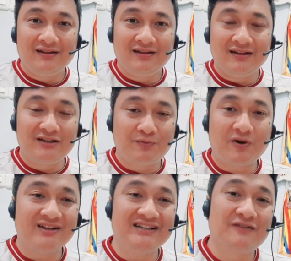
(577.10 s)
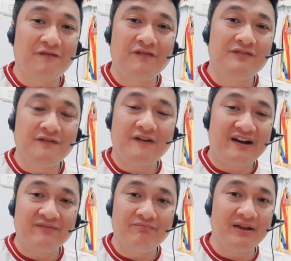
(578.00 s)
his price is
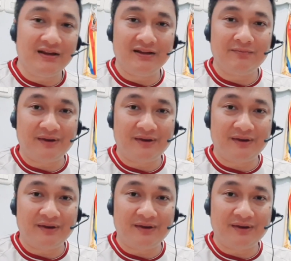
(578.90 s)
£55 million.